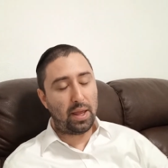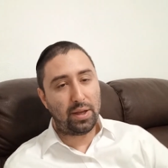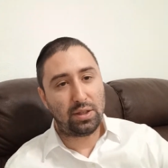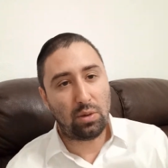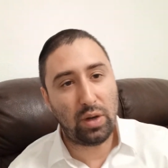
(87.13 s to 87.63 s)

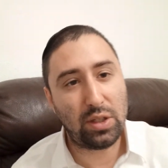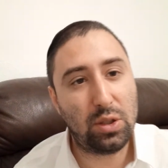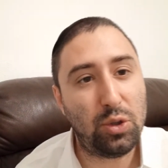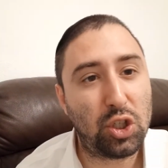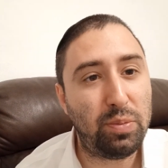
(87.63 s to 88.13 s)
So what is
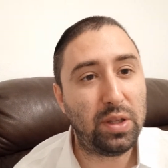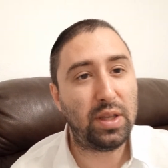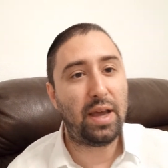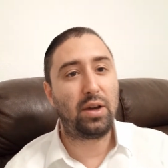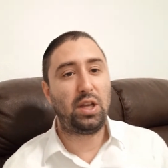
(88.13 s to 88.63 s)
Kedusha Shemitah?
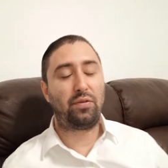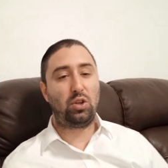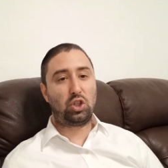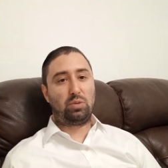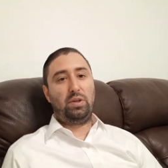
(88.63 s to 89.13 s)
How could you have
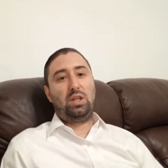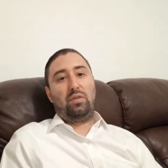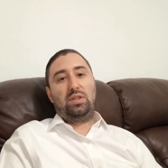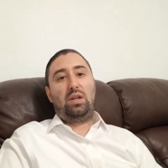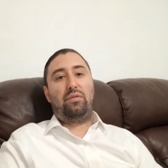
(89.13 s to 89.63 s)
Kedusha Shemitah if
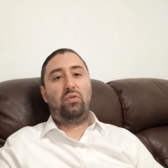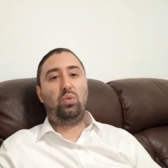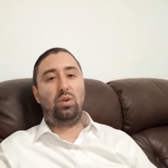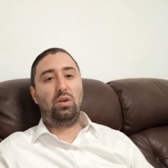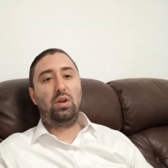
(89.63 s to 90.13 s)
it's not
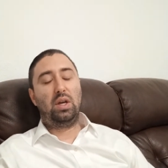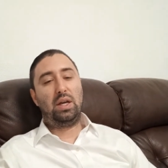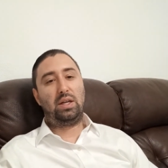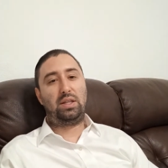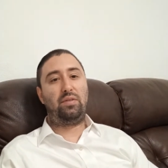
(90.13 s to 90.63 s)
food?
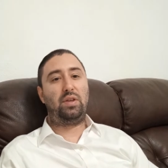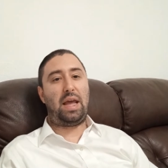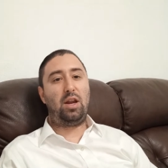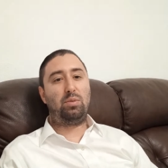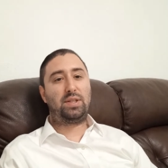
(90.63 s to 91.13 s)
It's even the
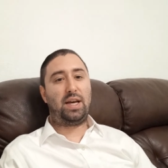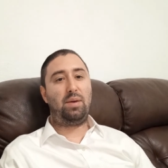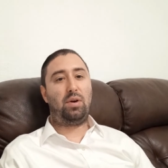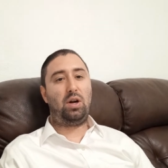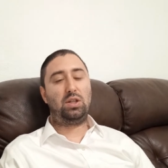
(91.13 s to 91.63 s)
Einu Miskayim
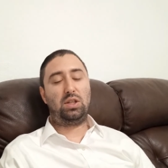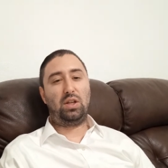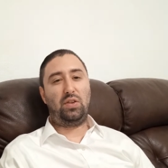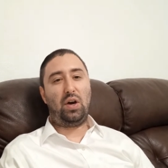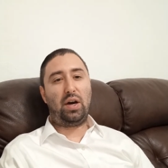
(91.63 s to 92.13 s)
Ba'aretz, there's a
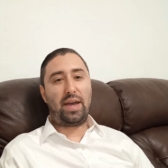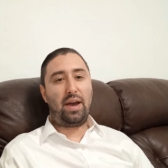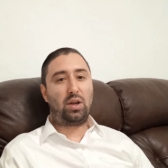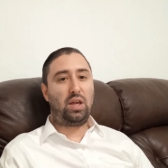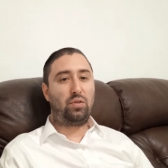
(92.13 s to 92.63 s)
dye. How
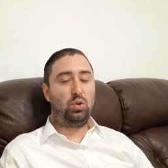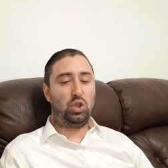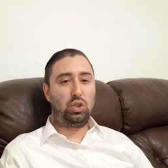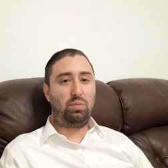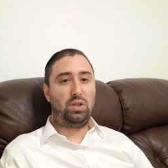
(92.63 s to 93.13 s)
could you have Kedusha
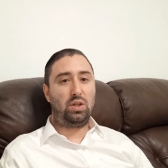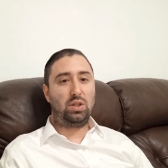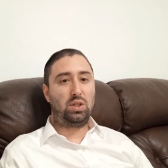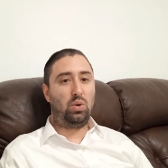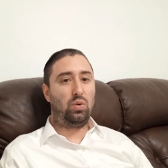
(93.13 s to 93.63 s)
Shemitah?
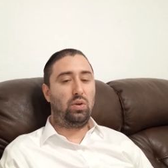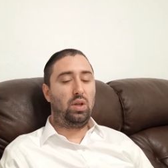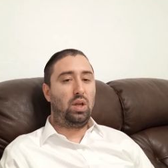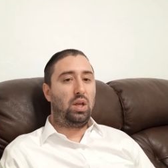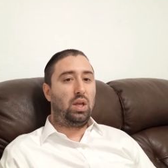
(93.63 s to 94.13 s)
So
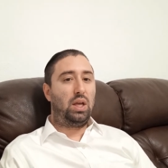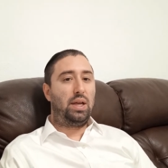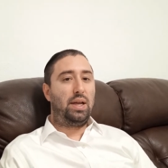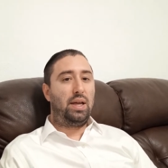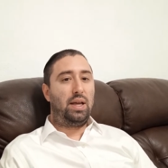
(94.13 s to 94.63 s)

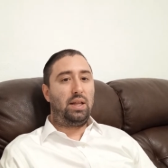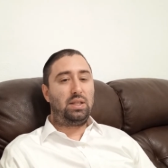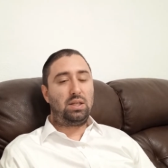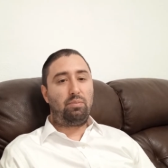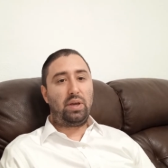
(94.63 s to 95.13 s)
this
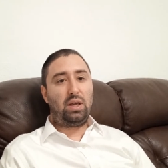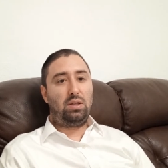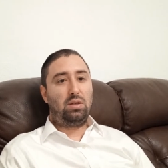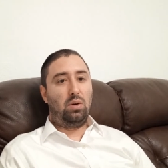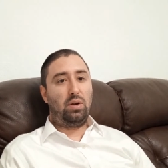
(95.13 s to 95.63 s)
is a big
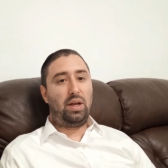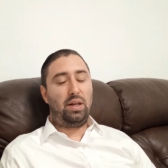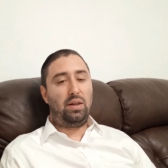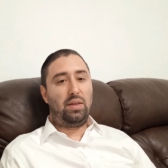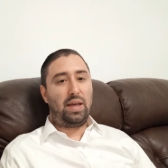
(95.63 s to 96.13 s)
yisod,
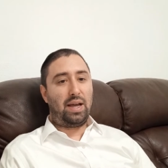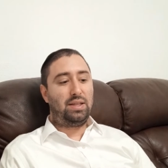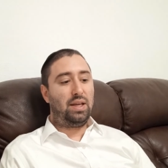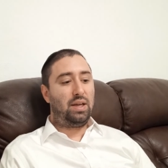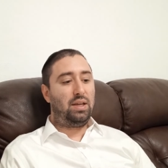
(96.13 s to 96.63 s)
and the
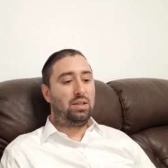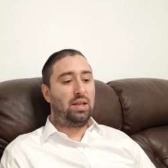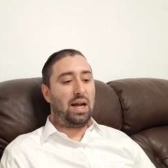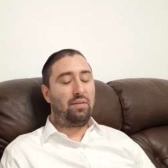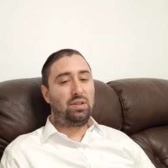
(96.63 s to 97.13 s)
idea is
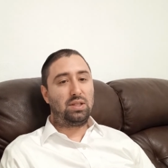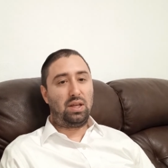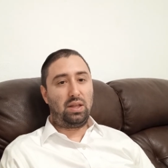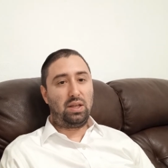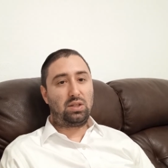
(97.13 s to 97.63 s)
that obviously
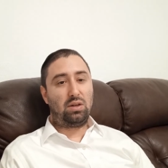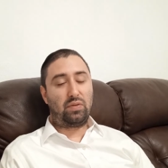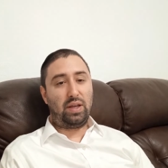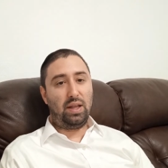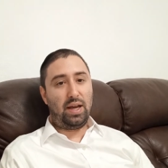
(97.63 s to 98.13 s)
the Isser of
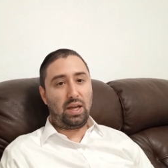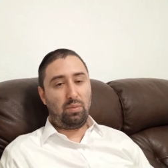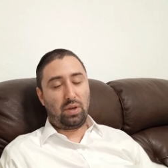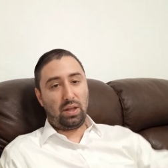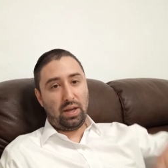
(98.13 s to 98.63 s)

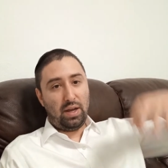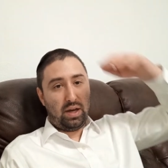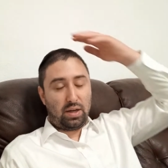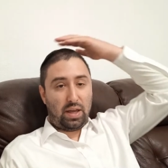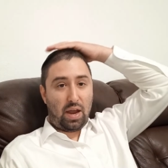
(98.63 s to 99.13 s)
Kilayim, Kilay
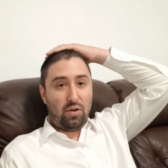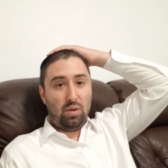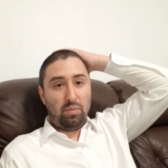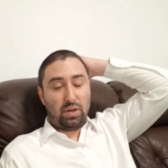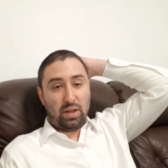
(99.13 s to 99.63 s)

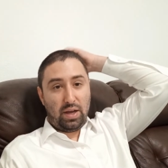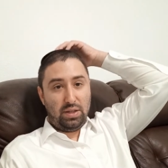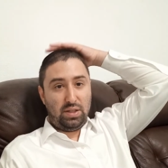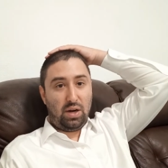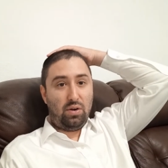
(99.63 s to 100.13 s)
HaKerem, Kilay
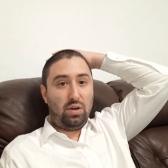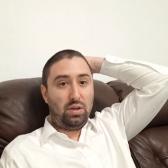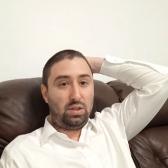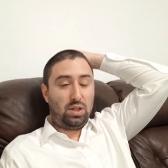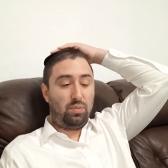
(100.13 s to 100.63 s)
HaZerah,
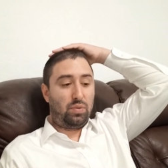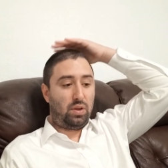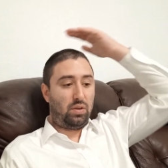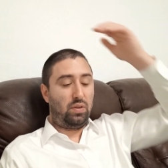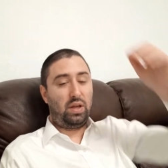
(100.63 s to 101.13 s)
is
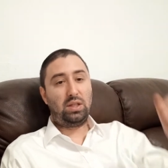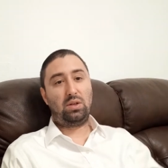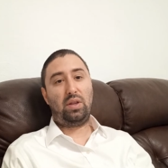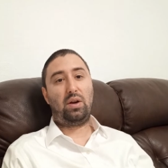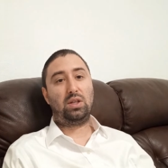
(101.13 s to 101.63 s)
something, the
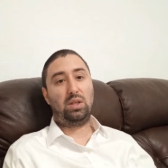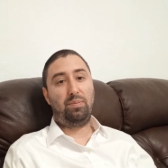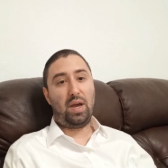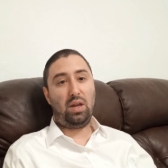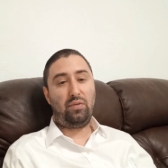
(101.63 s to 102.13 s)
Isser there is to
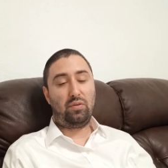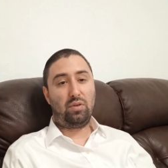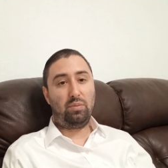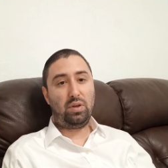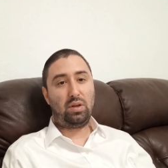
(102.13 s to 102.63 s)
benefit
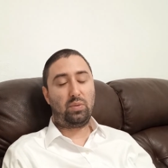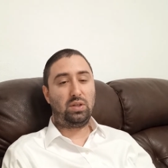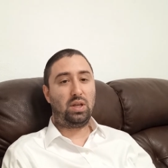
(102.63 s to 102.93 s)
from it. We